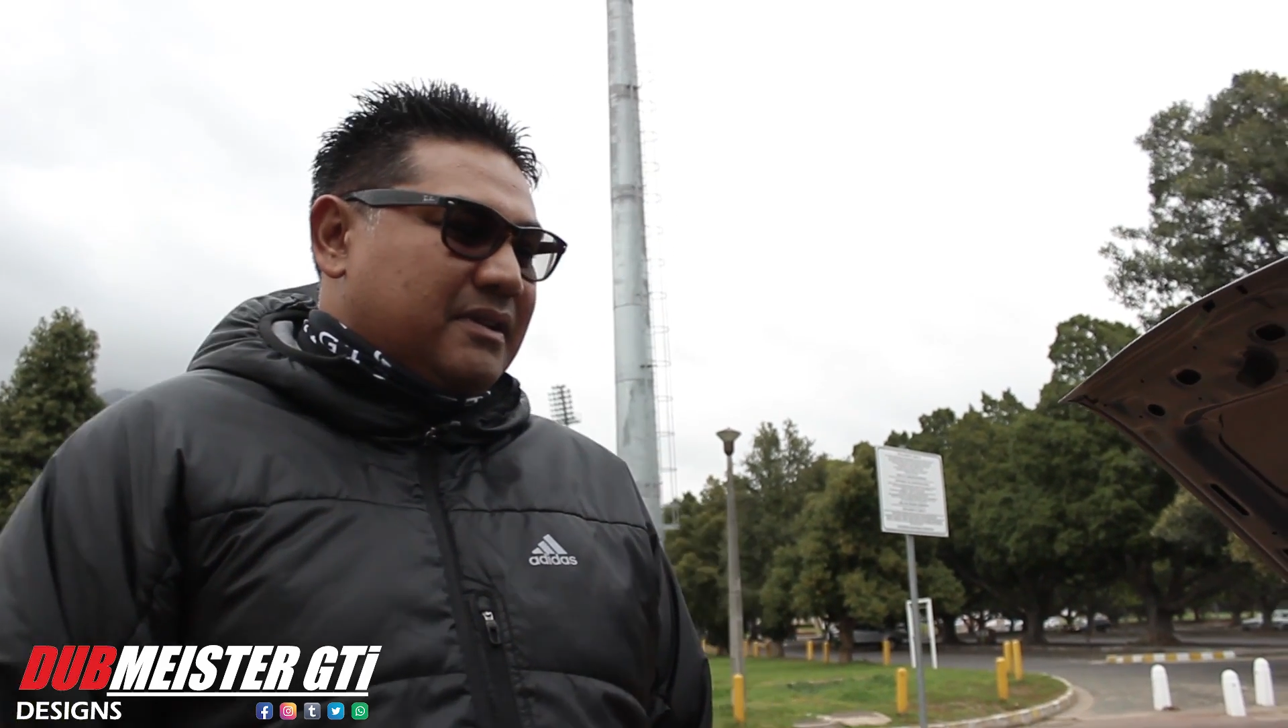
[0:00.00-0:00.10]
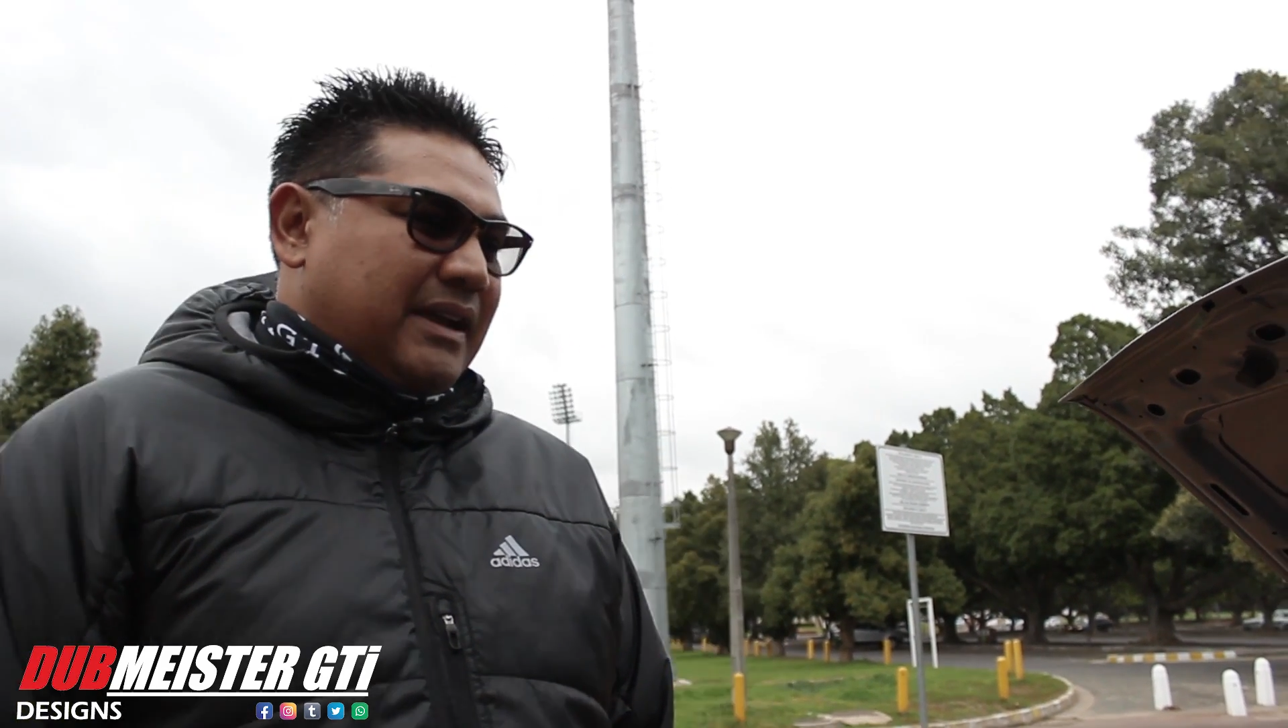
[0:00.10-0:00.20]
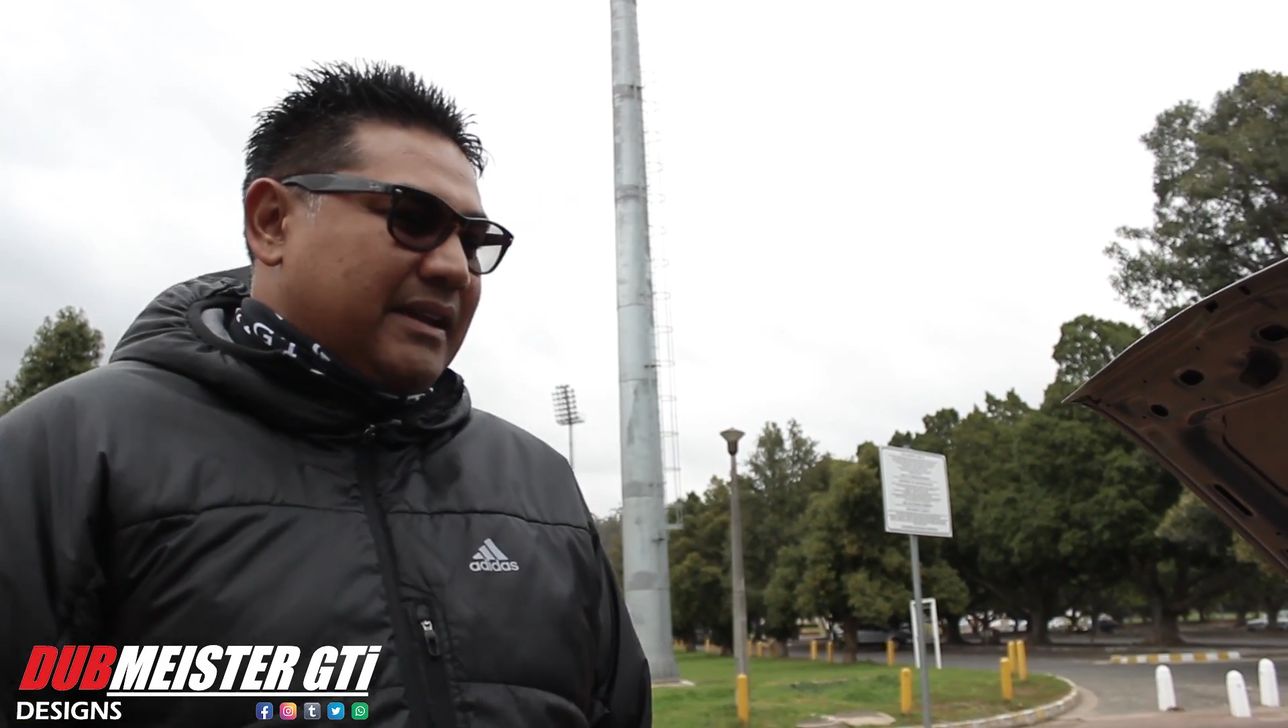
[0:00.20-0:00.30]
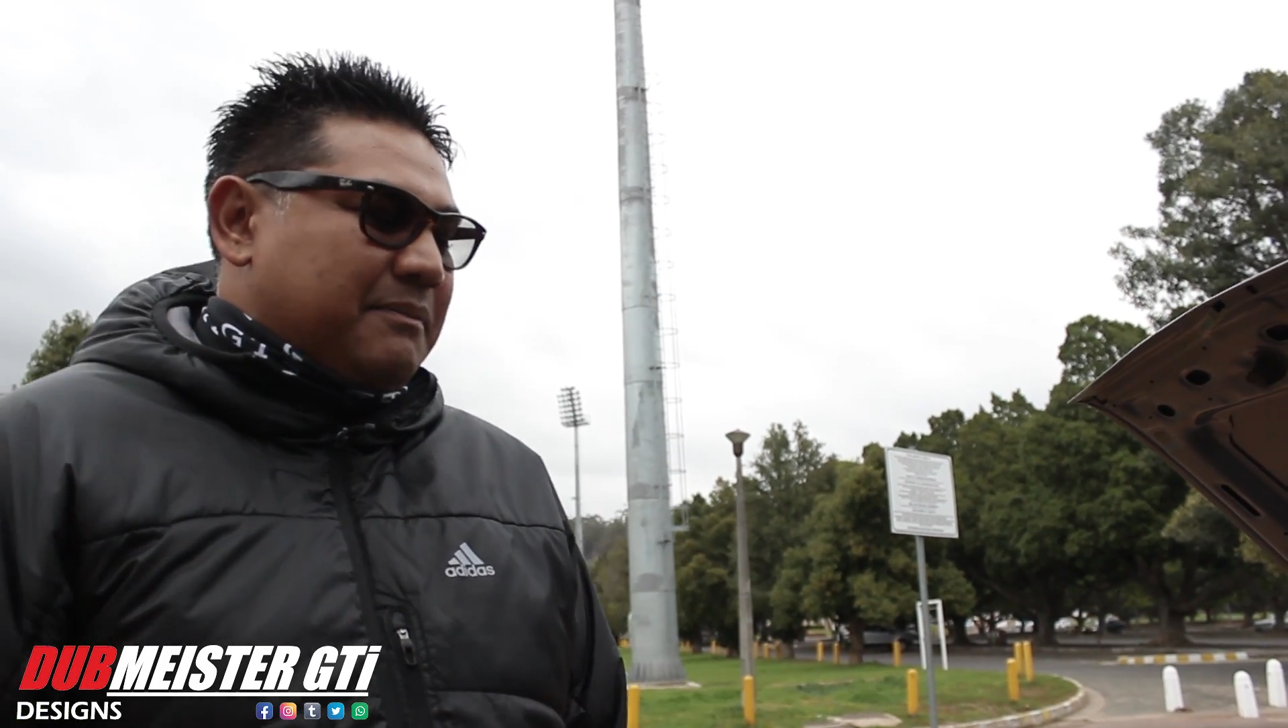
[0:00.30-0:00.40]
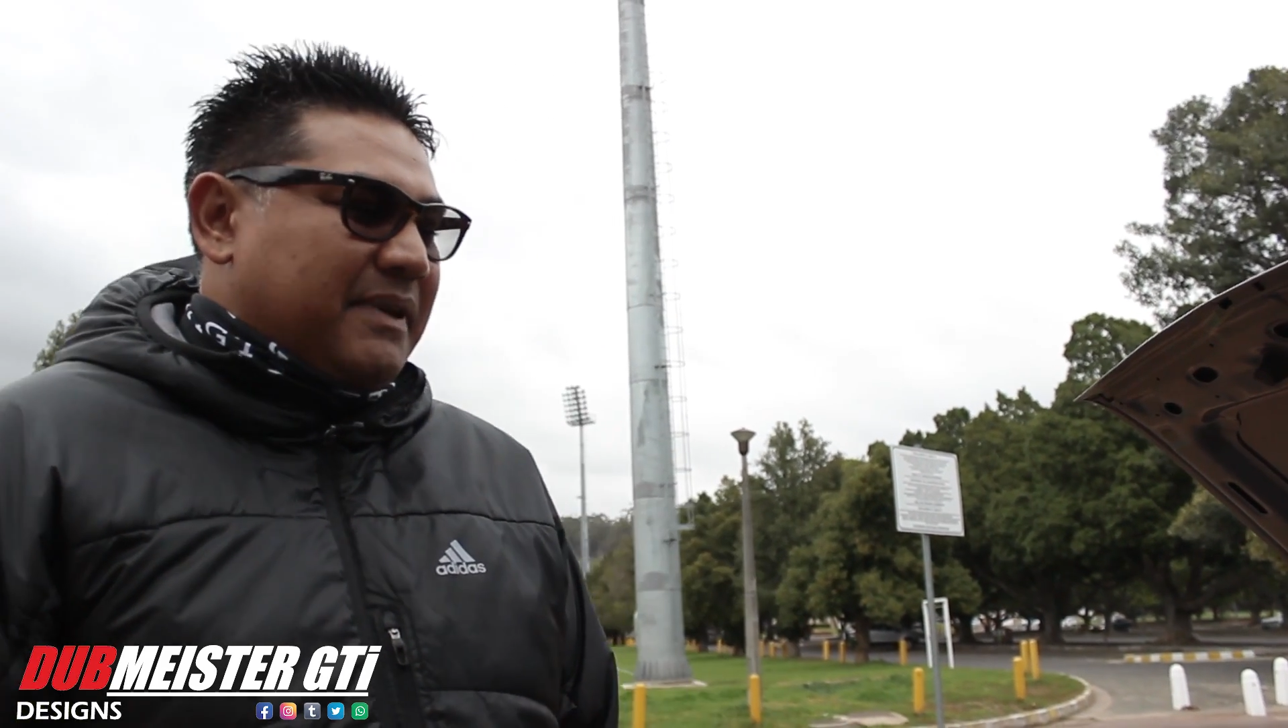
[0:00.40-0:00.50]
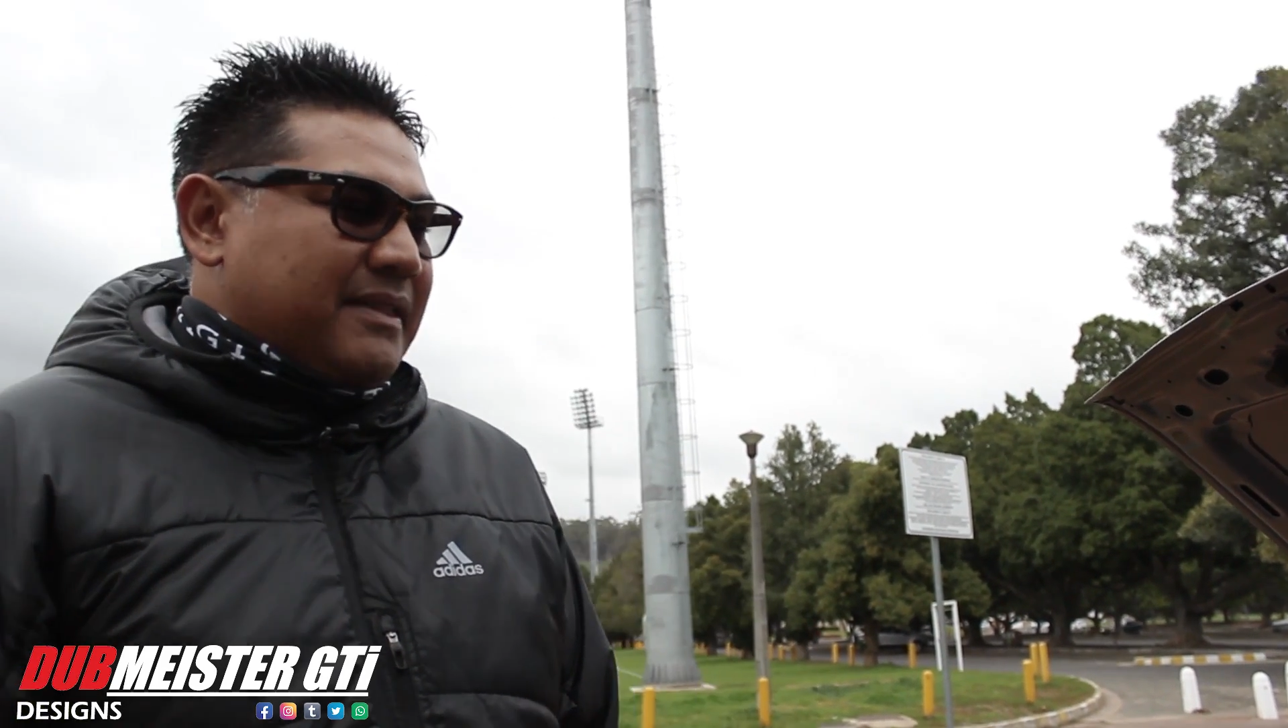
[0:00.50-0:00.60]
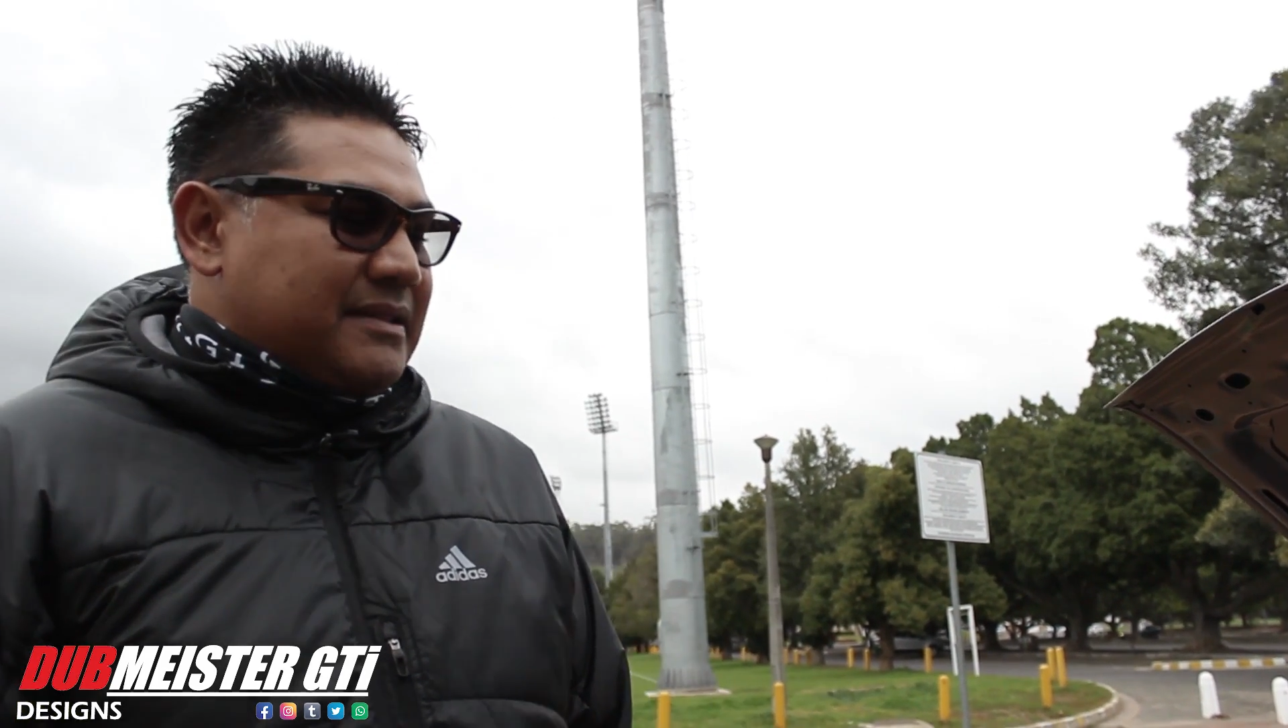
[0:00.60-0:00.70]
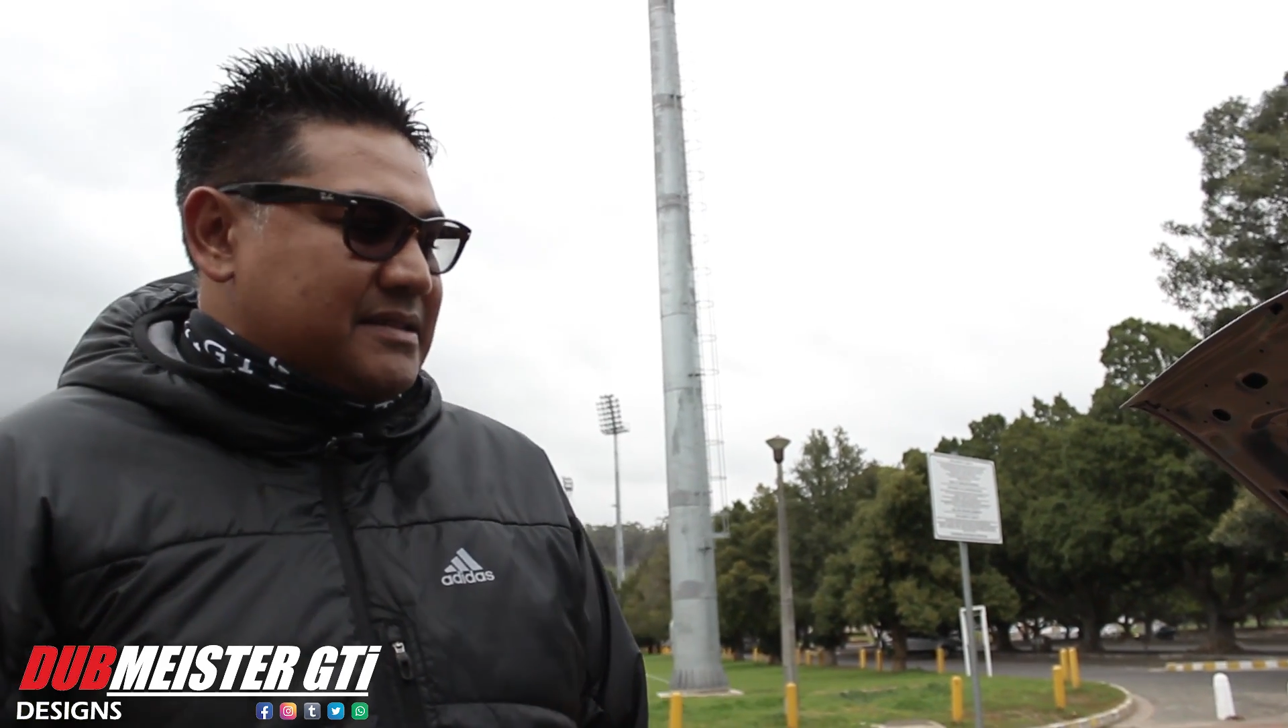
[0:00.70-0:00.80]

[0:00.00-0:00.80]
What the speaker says: running meth and